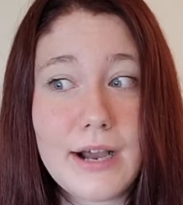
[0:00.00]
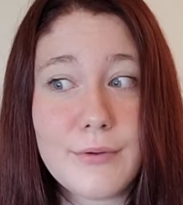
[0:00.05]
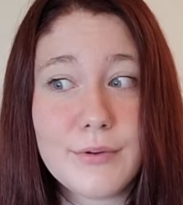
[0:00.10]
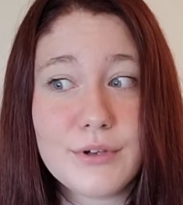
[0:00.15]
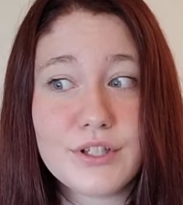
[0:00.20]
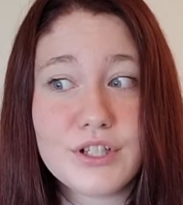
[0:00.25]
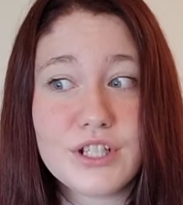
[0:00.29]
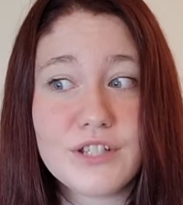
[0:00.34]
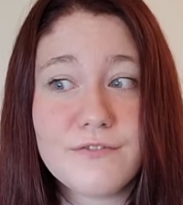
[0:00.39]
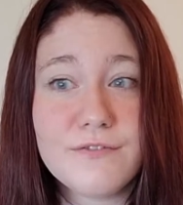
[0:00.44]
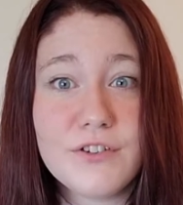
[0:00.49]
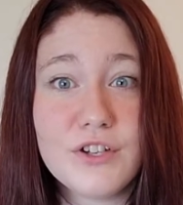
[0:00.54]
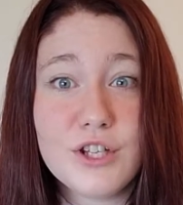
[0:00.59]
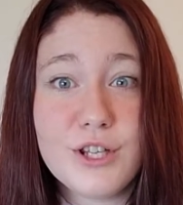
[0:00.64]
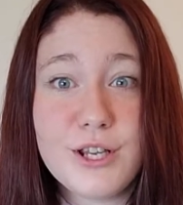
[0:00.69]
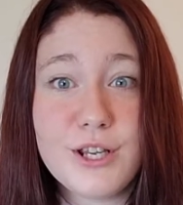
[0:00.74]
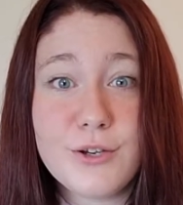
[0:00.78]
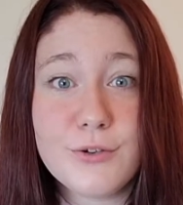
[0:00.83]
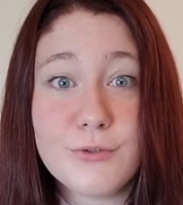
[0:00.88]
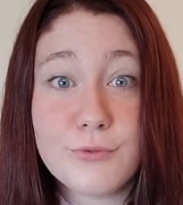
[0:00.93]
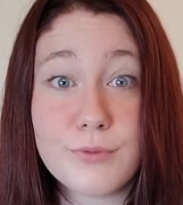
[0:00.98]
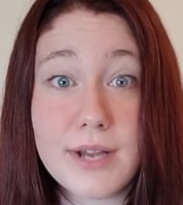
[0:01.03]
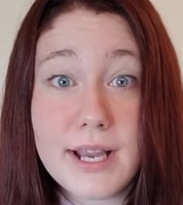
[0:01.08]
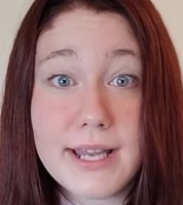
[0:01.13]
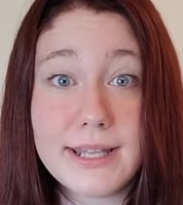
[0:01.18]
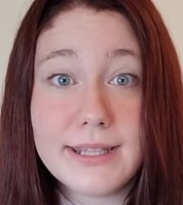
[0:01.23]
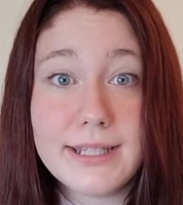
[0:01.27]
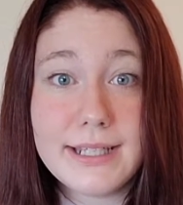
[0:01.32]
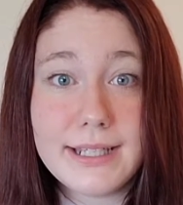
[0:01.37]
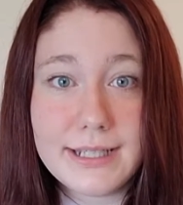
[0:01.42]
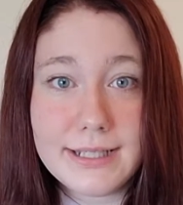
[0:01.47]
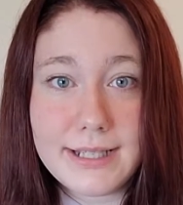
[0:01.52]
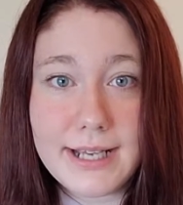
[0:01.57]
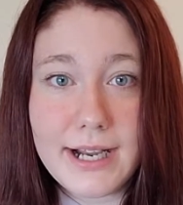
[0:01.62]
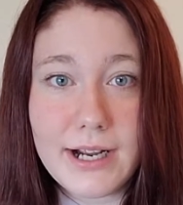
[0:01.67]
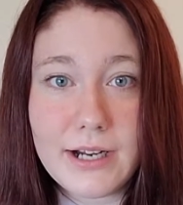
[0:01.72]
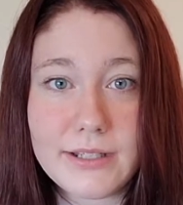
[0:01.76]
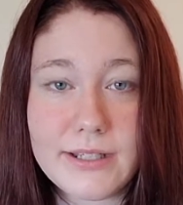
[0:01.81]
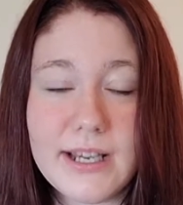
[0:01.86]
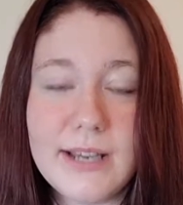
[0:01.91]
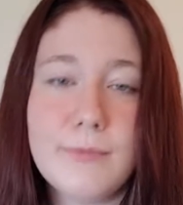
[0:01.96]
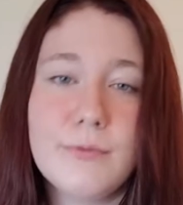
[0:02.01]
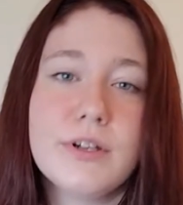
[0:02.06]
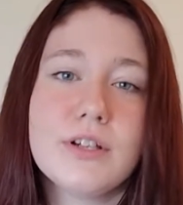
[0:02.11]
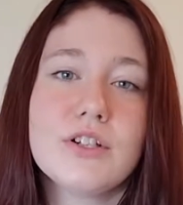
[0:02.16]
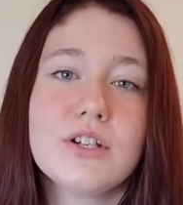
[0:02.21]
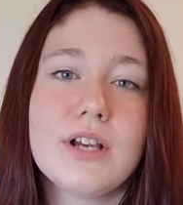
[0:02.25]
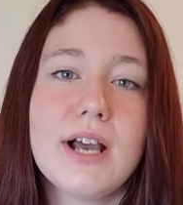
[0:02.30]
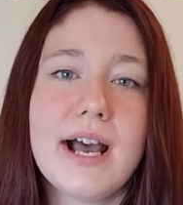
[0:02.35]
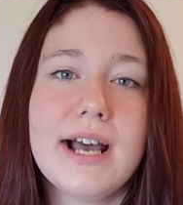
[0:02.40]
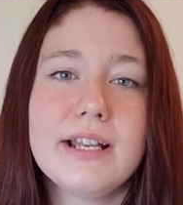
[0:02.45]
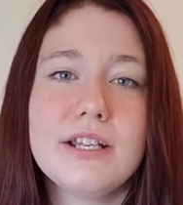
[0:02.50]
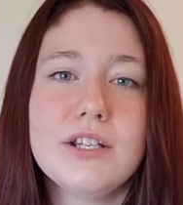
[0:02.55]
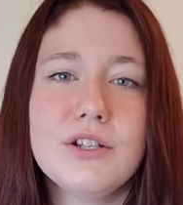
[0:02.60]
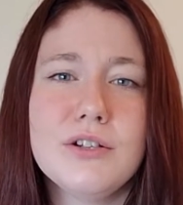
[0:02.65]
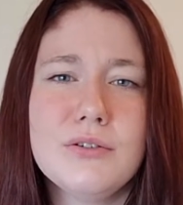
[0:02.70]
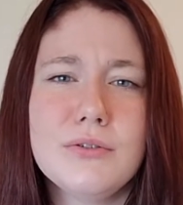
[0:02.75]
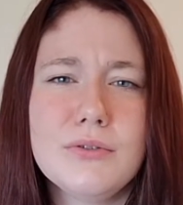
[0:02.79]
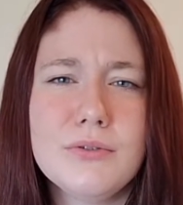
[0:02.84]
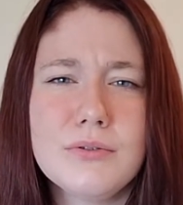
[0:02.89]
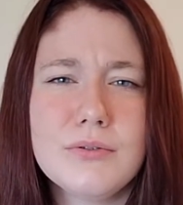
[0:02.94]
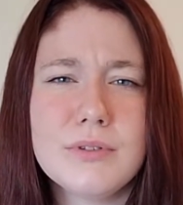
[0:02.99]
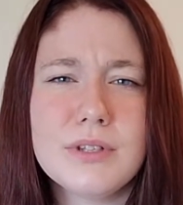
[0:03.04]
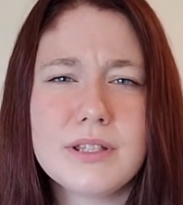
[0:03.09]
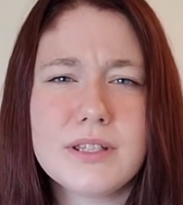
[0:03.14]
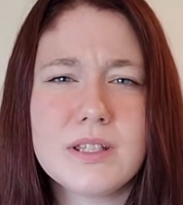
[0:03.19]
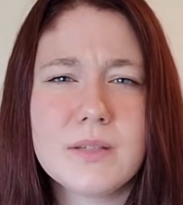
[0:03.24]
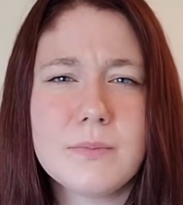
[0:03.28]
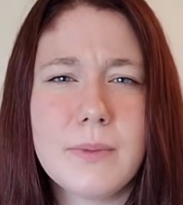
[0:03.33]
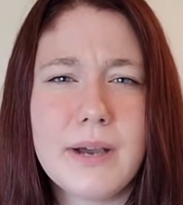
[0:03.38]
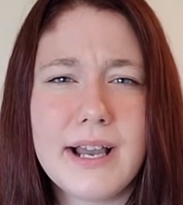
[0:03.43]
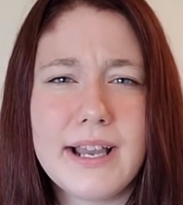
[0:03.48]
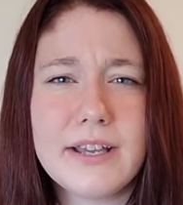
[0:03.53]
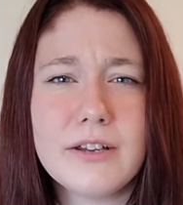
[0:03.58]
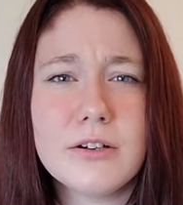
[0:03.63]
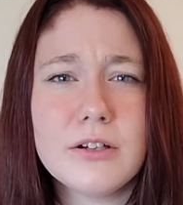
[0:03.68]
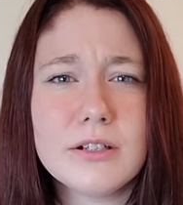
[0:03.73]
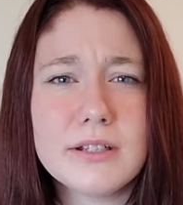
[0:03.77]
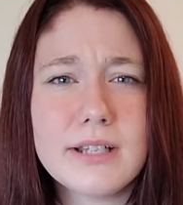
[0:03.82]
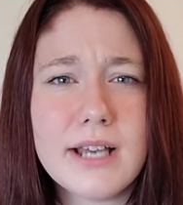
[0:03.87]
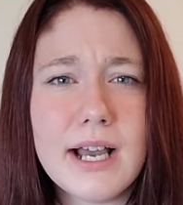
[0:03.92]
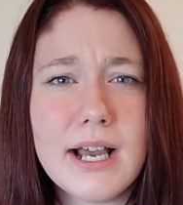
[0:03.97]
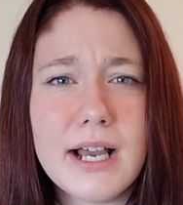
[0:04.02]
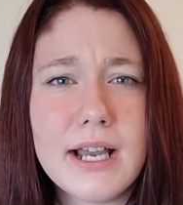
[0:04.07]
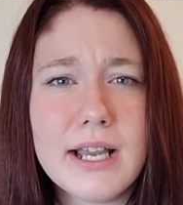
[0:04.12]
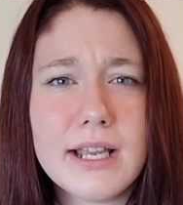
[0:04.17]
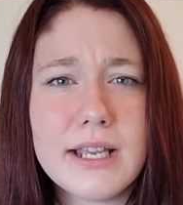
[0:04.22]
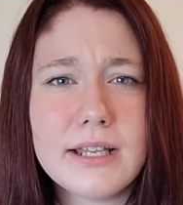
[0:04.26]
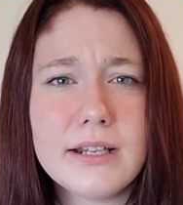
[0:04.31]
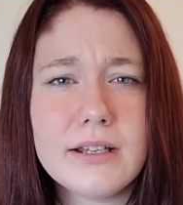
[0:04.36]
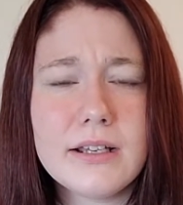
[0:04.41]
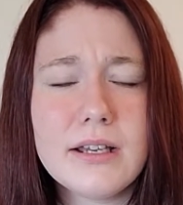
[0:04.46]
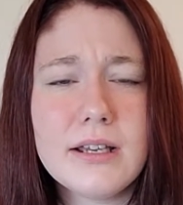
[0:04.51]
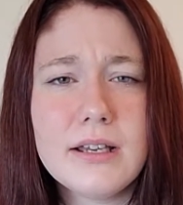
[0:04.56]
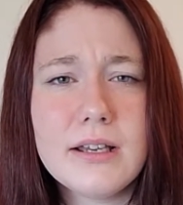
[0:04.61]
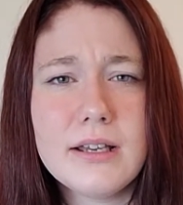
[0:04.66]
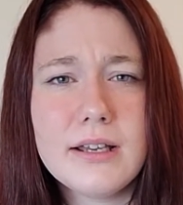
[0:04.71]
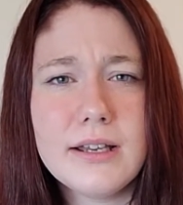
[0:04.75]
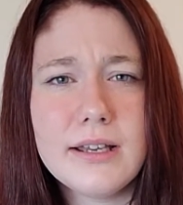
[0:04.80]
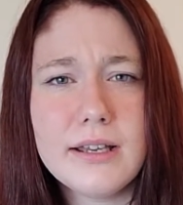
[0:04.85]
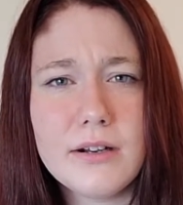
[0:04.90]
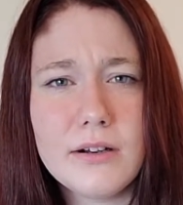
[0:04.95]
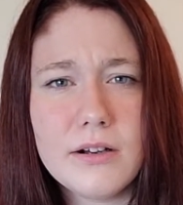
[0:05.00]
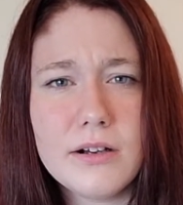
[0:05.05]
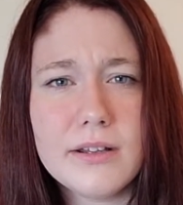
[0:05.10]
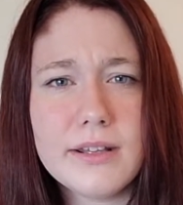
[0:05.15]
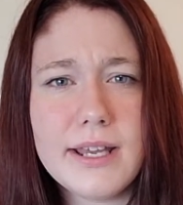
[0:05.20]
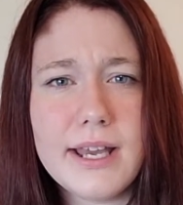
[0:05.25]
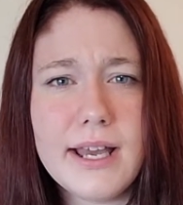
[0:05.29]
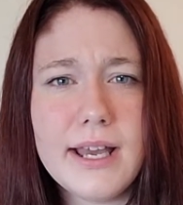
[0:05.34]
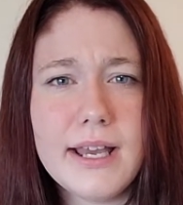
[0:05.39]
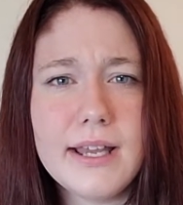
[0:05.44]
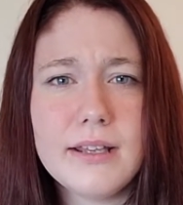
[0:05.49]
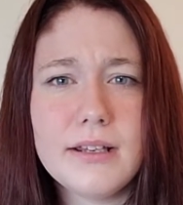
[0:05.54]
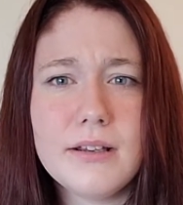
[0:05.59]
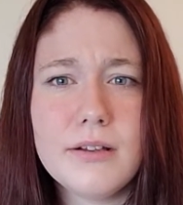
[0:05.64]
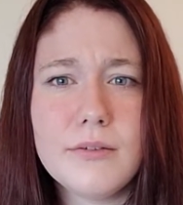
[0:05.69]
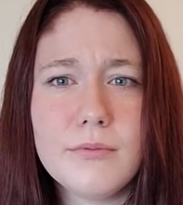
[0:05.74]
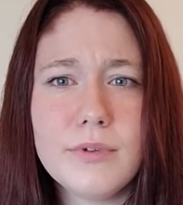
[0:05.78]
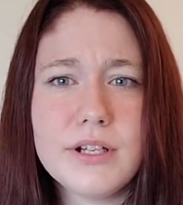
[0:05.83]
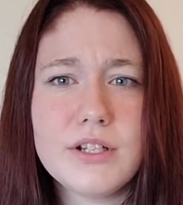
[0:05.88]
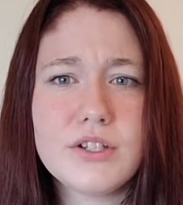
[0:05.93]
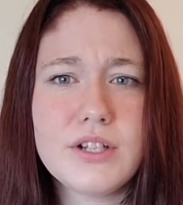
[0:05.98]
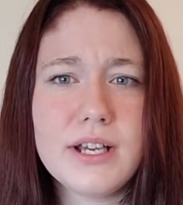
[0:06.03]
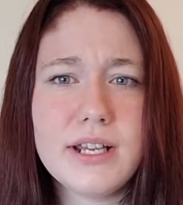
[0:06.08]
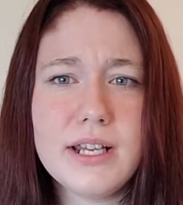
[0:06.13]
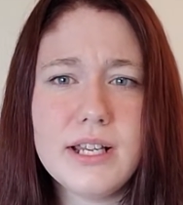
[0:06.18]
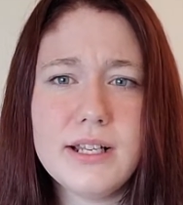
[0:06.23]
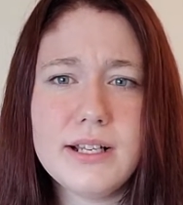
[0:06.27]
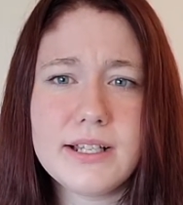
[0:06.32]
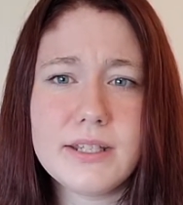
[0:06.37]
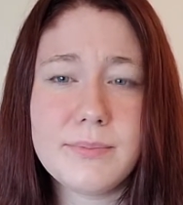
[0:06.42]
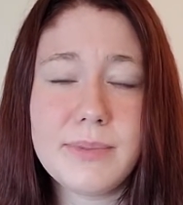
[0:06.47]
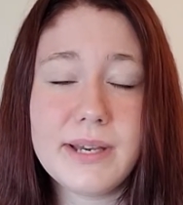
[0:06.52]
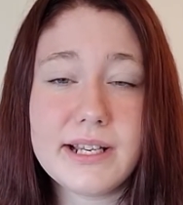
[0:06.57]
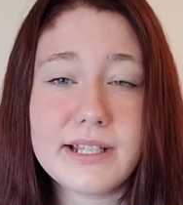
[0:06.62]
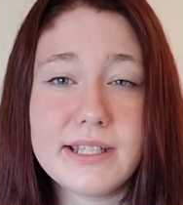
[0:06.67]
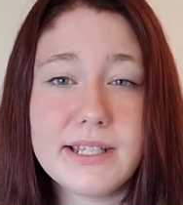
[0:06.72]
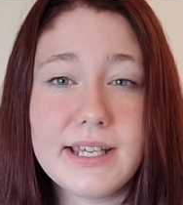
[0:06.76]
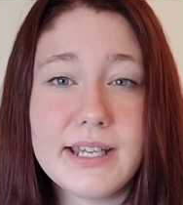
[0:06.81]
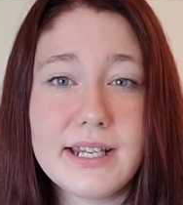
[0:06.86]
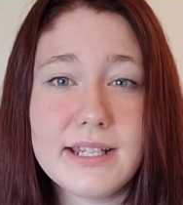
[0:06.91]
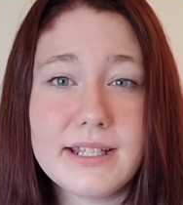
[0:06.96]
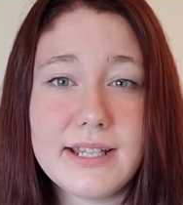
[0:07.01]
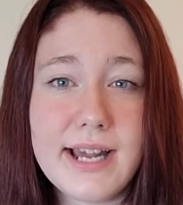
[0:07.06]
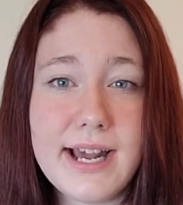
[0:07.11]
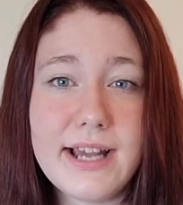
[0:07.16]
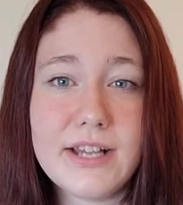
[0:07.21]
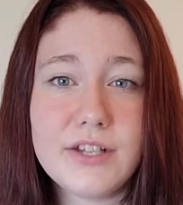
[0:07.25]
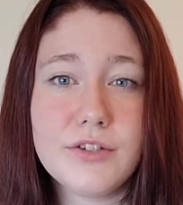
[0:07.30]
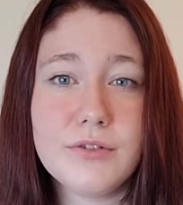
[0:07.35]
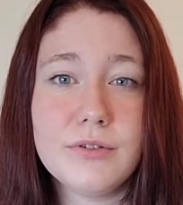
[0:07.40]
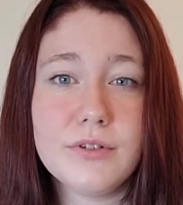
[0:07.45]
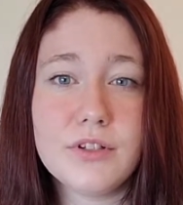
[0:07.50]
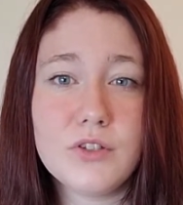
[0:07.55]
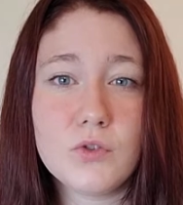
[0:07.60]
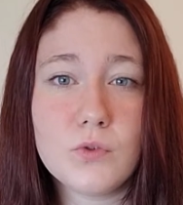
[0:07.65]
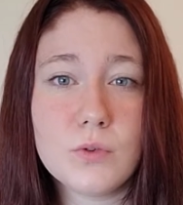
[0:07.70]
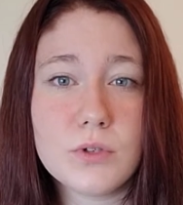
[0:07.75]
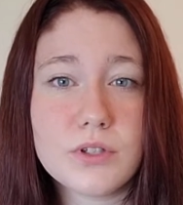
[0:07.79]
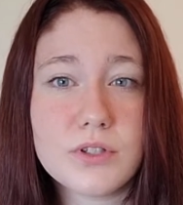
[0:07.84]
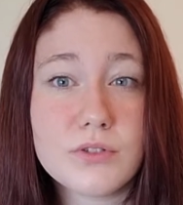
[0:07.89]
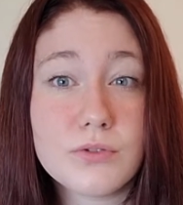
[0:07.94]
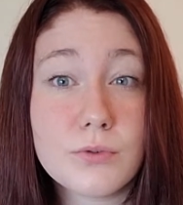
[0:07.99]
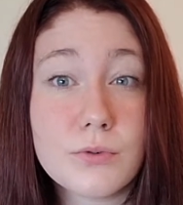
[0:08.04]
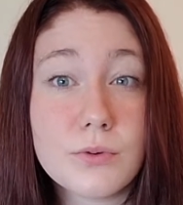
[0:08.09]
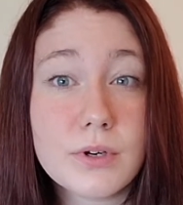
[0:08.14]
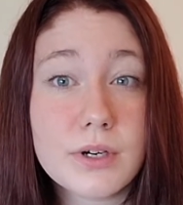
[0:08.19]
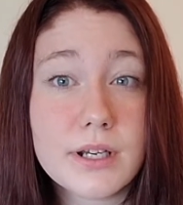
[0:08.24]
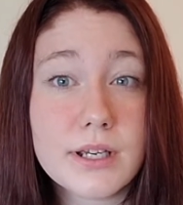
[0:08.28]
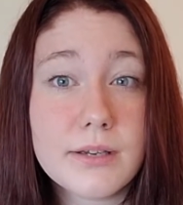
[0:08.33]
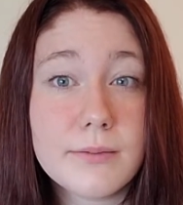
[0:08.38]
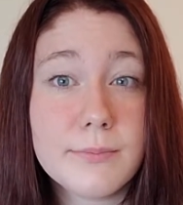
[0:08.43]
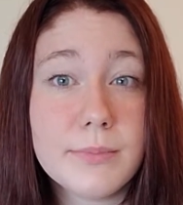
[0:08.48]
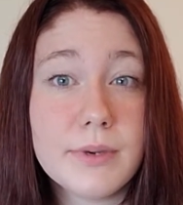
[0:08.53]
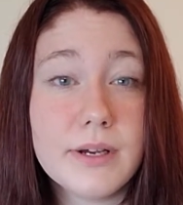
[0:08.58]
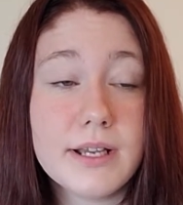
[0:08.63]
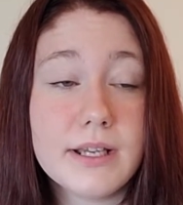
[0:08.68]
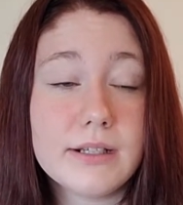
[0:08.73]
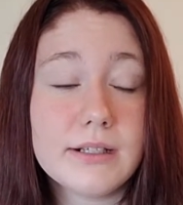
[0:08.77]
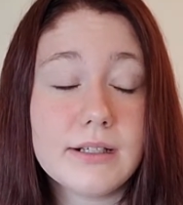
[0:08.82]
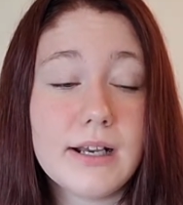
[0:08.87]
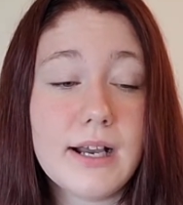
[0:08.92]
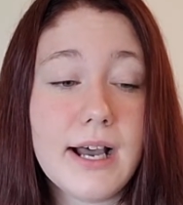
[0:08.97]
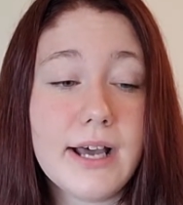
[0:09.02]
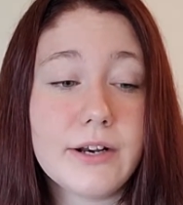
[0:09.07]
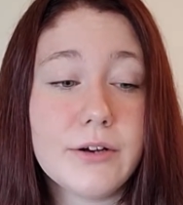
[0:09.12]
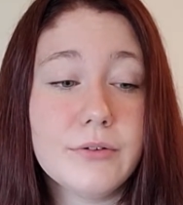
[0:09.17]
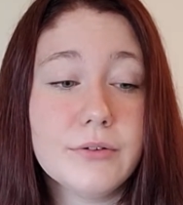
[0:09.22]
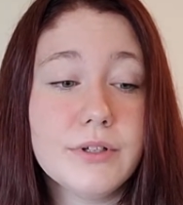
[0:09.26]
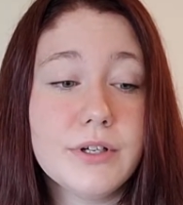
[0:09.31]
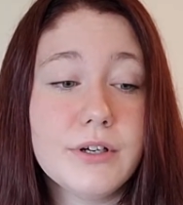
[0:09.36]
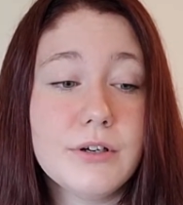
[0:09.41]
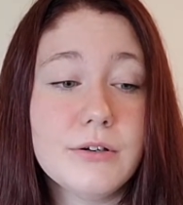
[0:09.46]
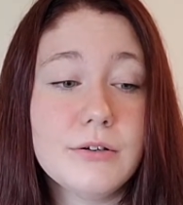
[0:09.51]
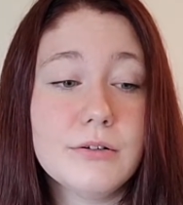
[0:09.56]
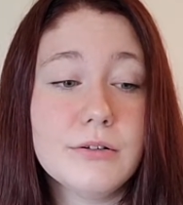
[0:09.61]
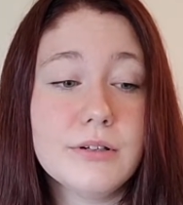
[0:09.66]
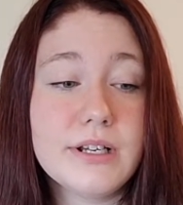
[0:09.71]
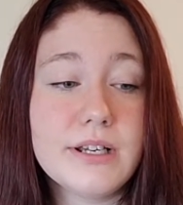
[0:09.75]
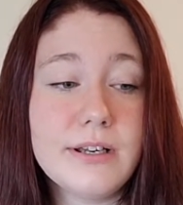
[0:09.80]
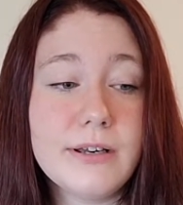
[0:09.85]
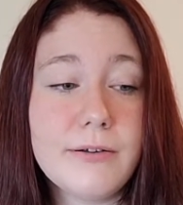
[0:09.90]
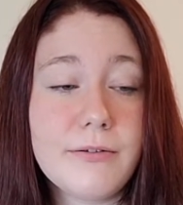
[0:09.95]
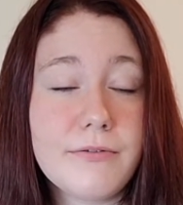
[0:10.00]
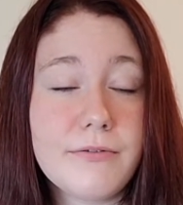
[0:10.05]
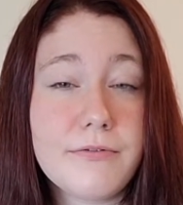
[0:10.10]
was just feeling dread the entire time, which I knew the spider died and all that, which I didn't expect to get attached to in the short story, but I don't know if